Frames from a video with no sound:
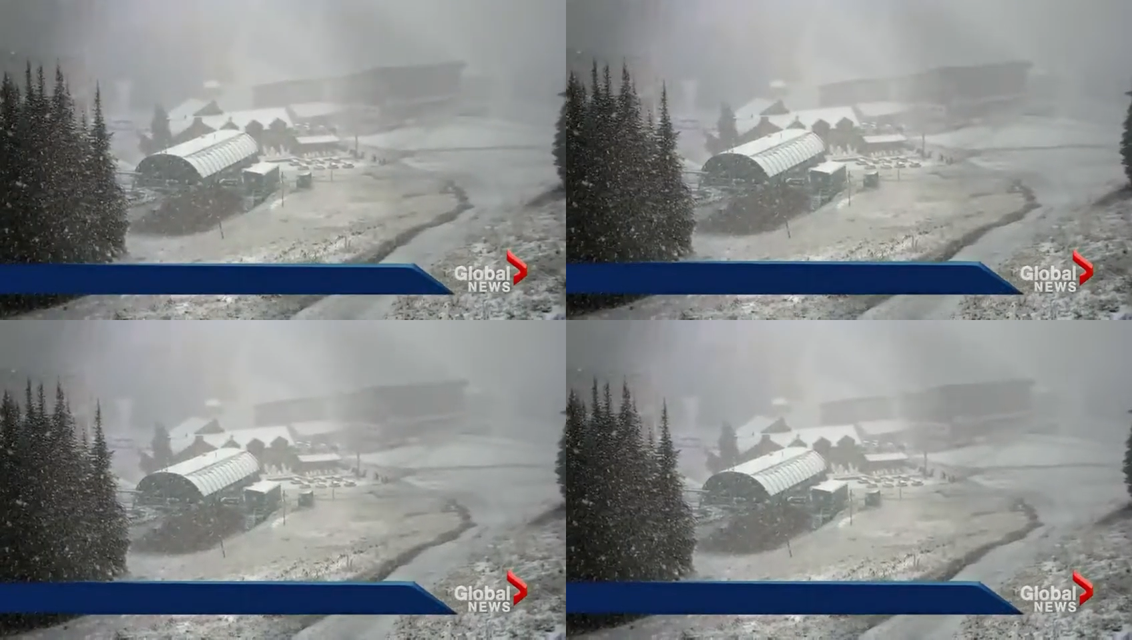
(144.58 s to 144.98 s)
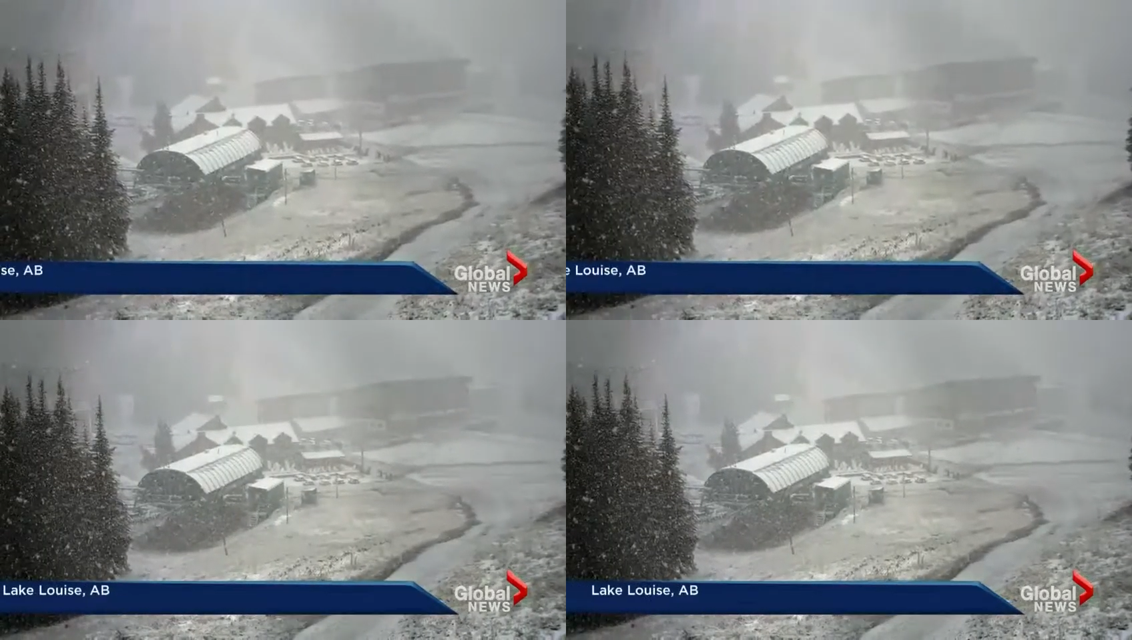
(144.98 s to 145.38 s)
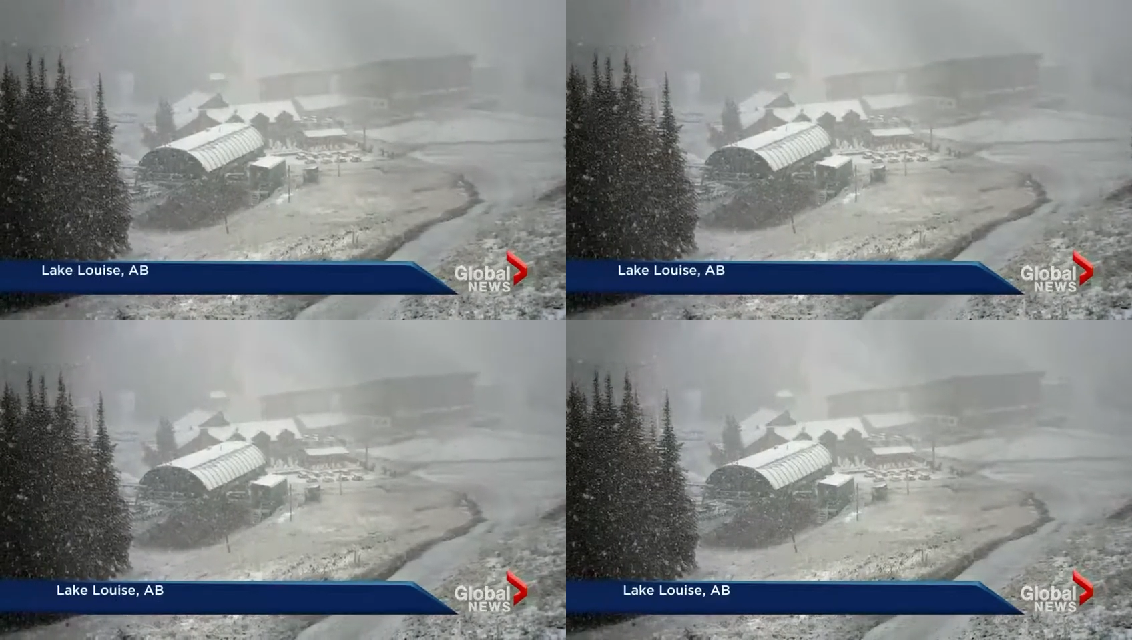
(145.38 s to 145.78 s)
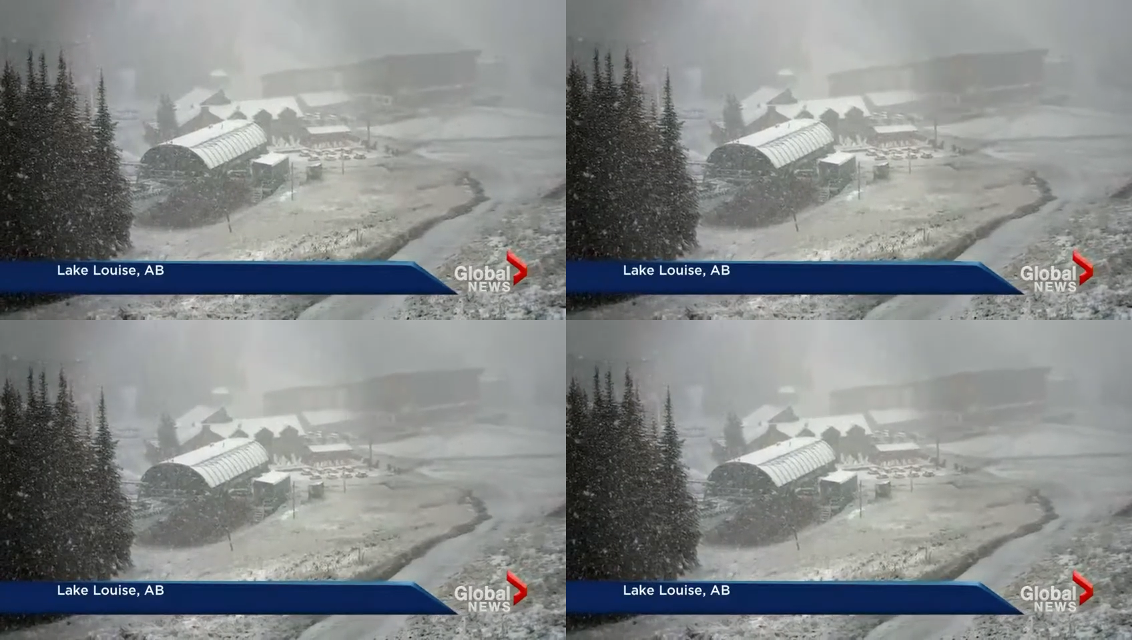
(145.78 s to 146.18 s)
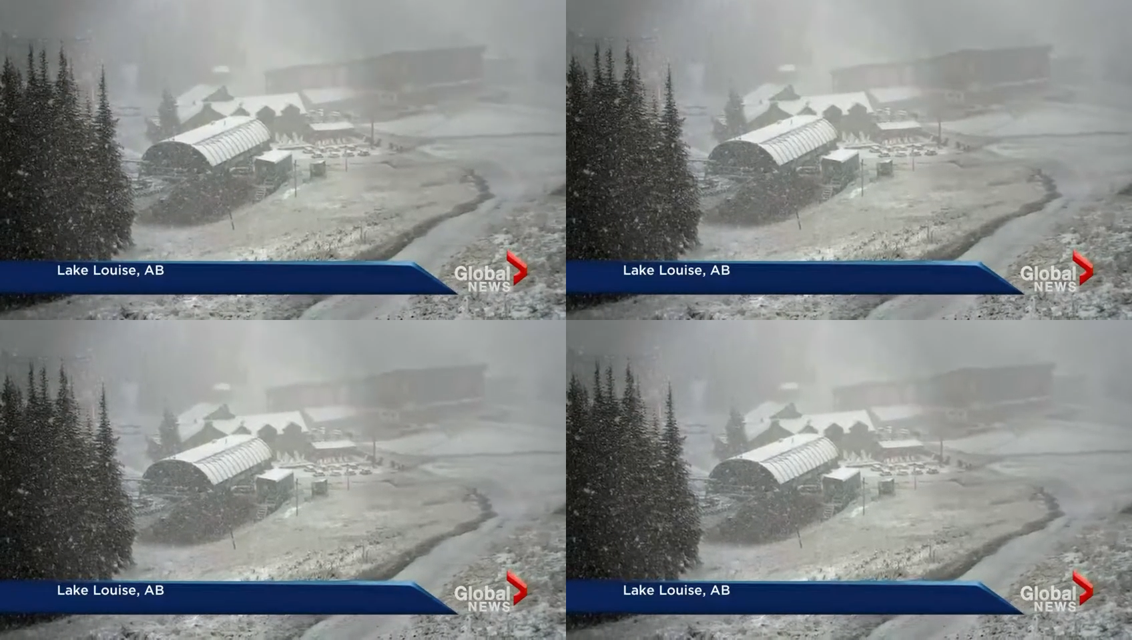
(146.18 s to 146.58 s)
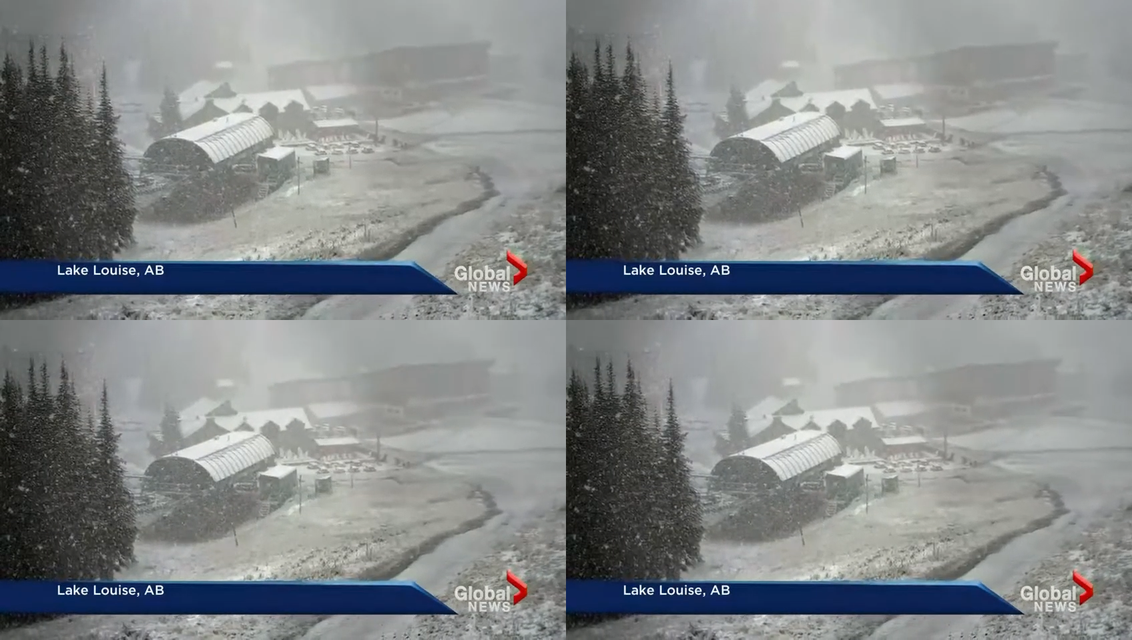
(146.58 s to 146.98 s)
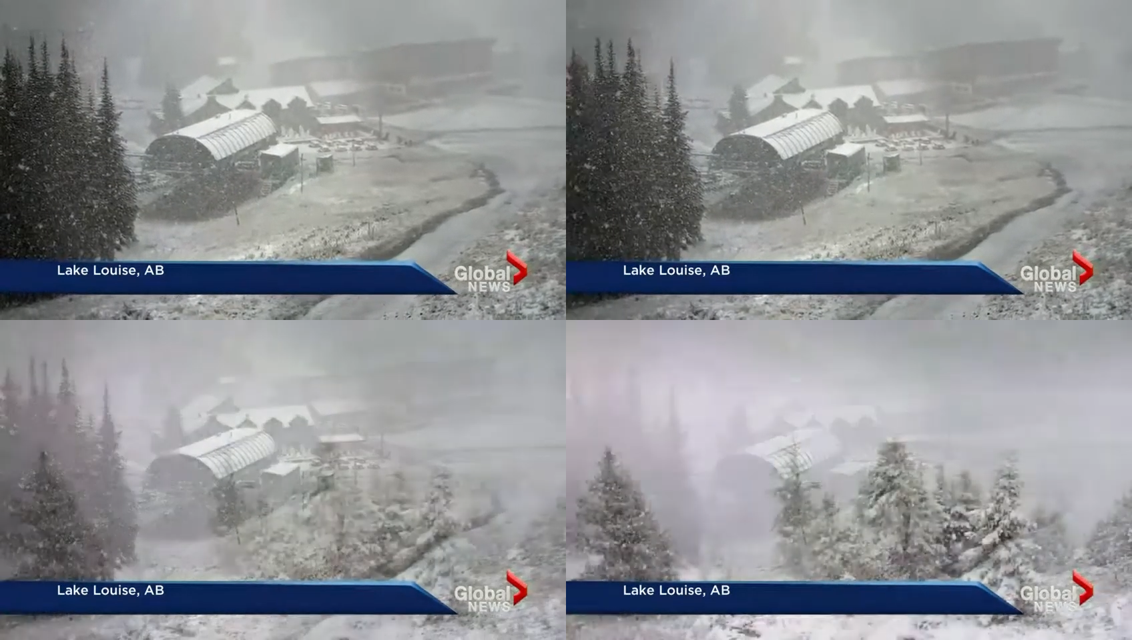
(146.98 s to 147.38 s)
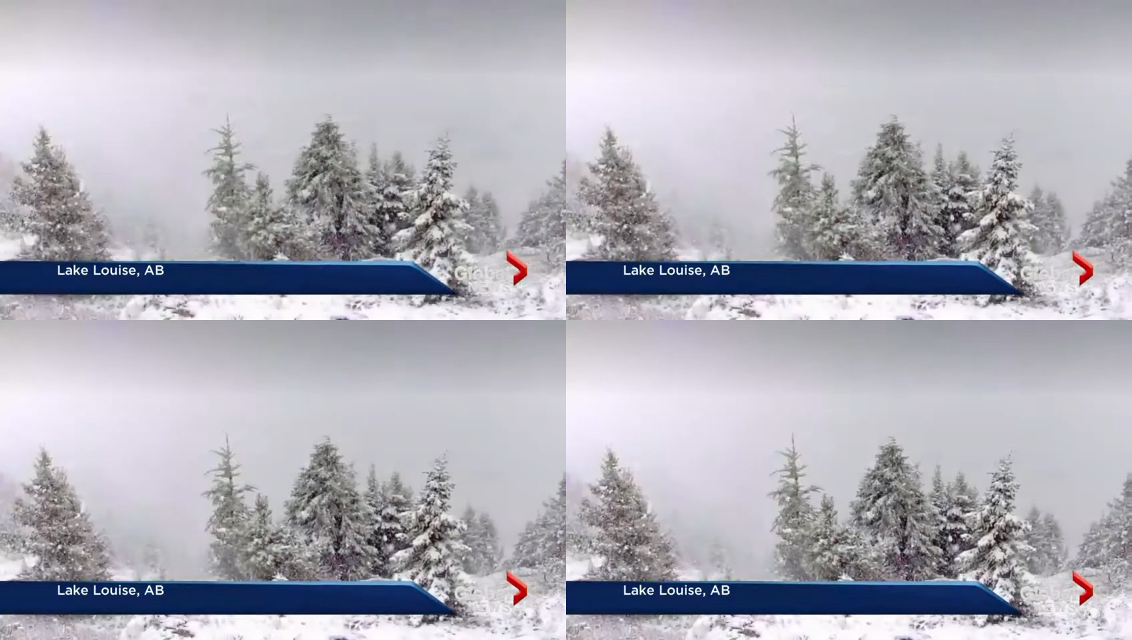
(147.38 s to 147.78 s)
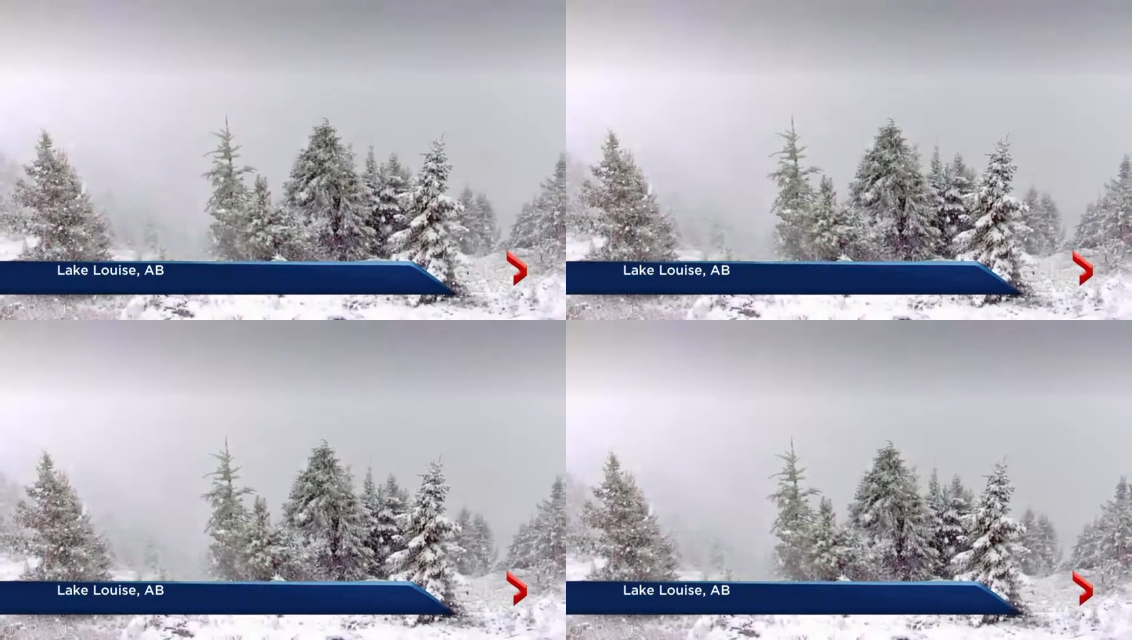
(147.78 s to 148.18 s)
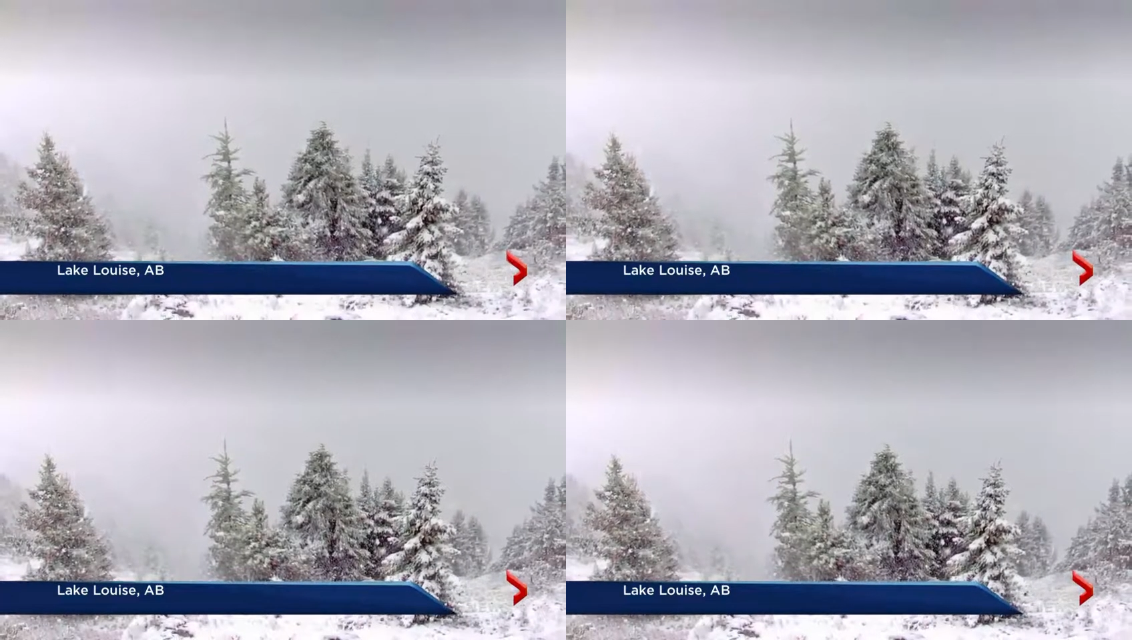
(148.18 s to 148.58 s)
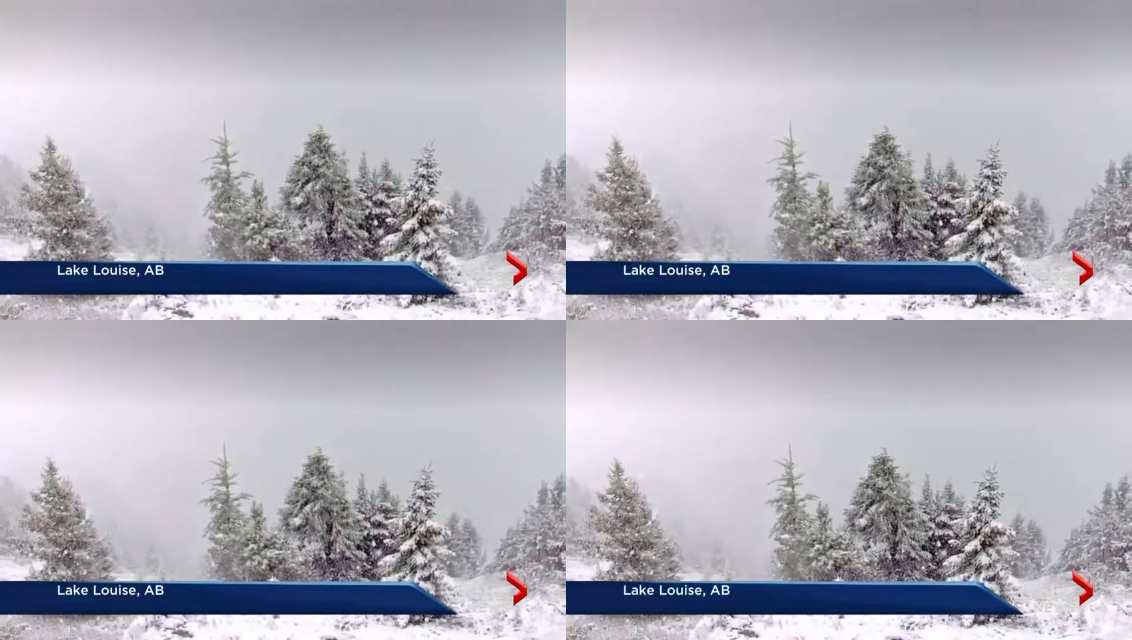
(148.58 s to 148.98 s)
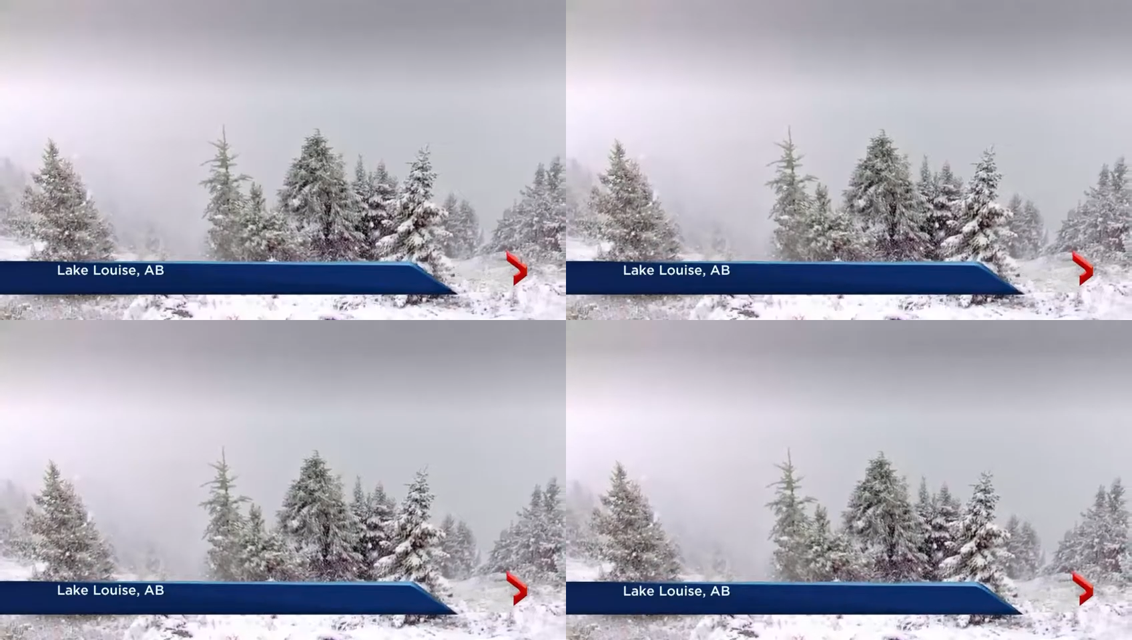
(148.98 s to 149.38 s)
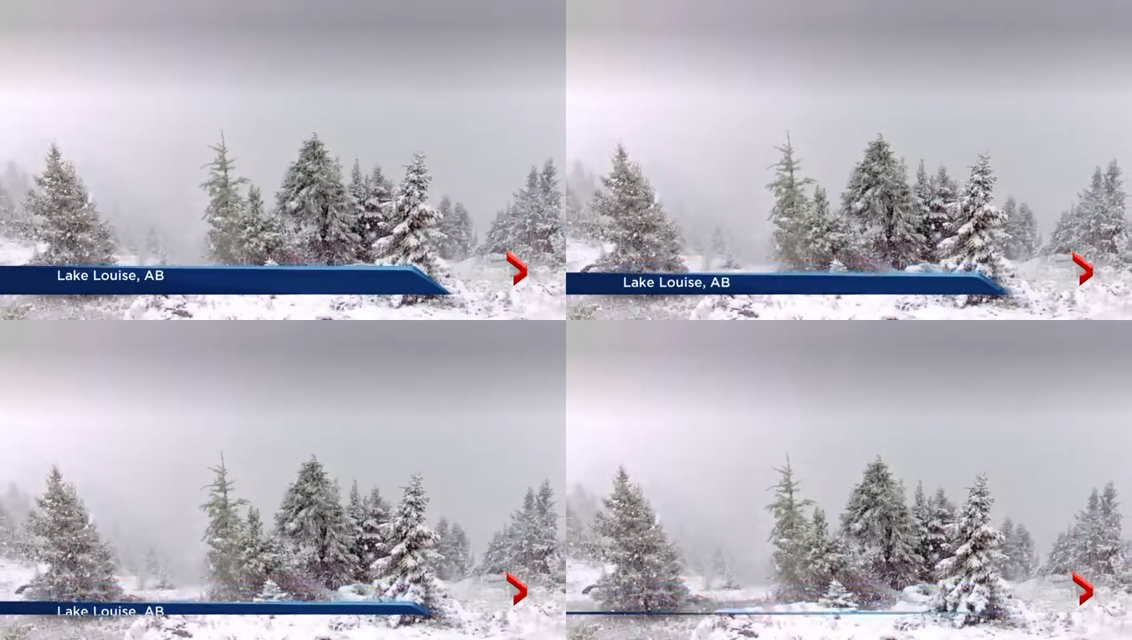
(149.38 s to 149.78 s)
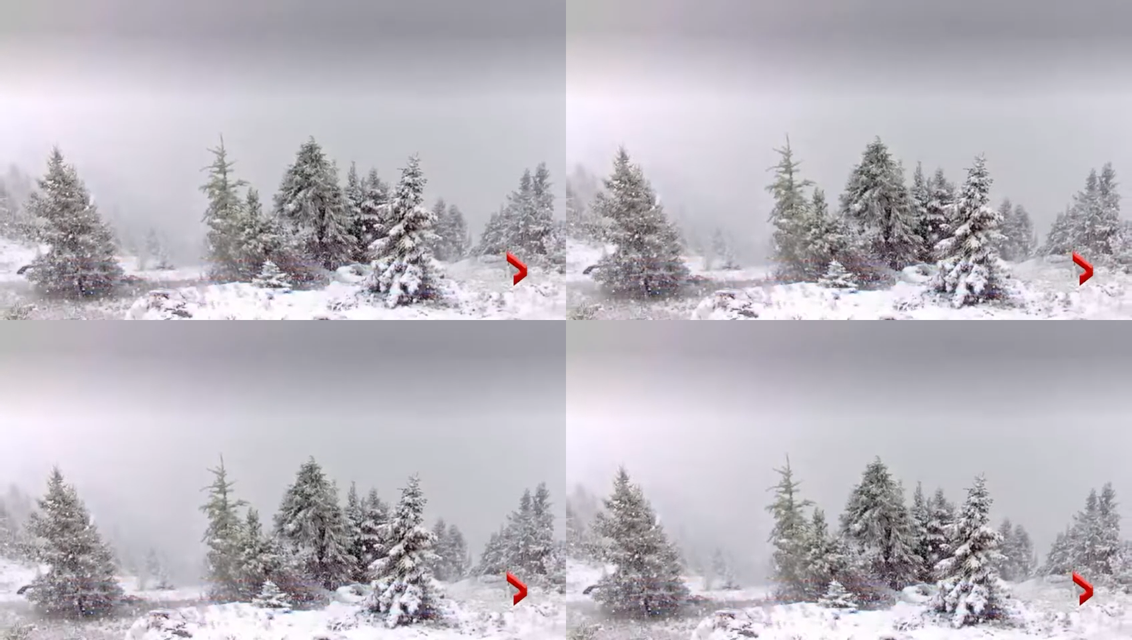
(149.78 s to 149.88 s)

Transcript: Nobody's mouth can be seen.